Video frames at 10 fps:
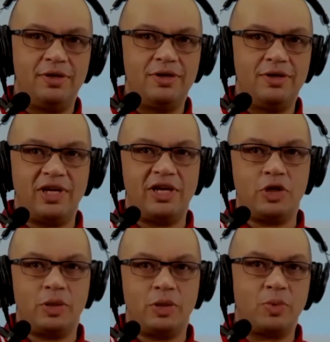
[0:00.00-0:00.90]
Your day
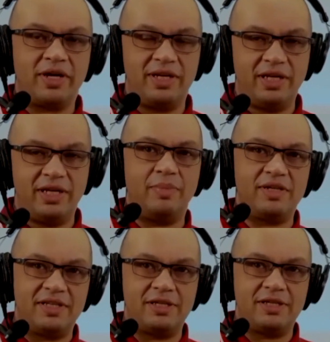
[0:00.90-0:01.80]
job's working in the
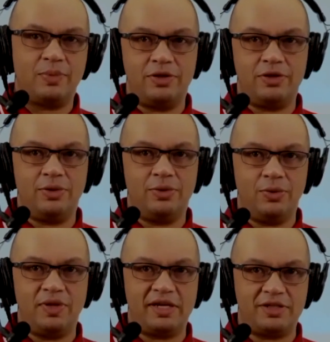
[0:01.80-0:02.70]
business where you do all
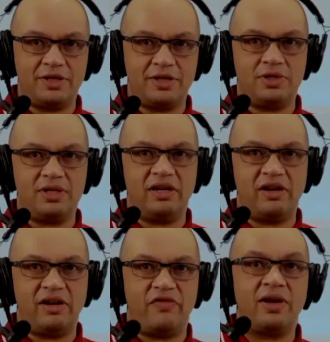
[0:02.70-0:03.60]
the execution and
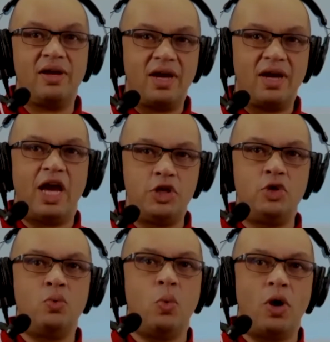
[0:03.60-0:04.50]
everything, and
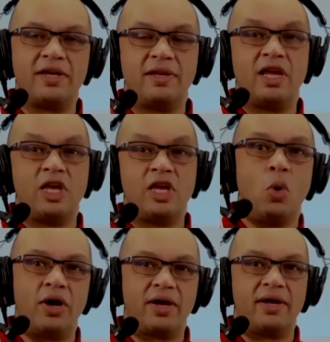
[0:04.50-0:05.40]
you work you
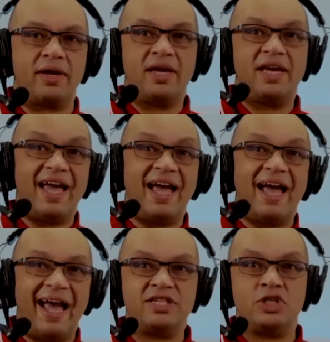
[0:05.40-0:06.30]
work
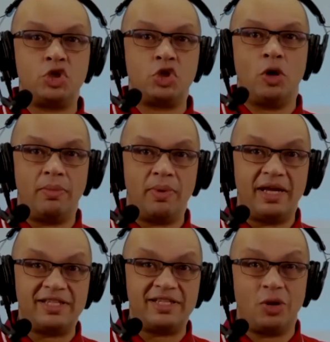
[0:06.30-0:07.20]
as a job.
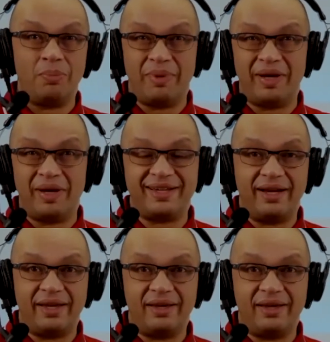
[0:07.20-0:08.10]
It's a job
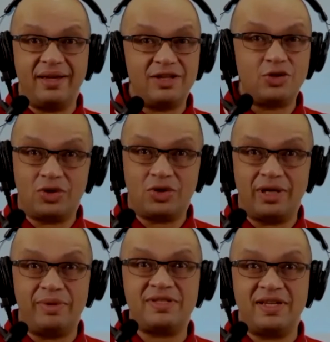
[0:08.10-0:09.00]
basically. It's not a
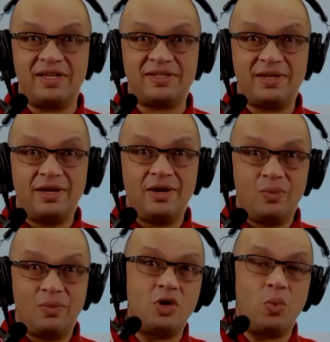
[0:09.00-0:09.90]
mm. business.
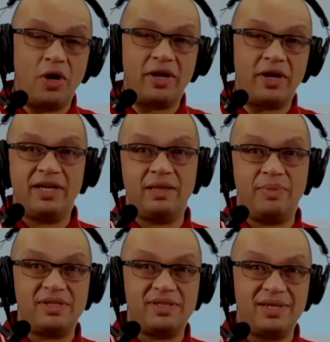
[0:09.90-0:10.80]
When you're working in the
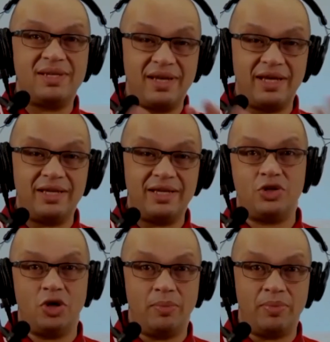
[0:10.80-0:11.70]
business, it's a
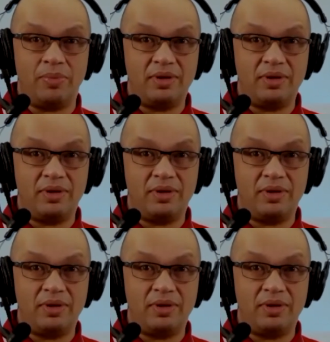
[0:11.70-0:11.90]
job.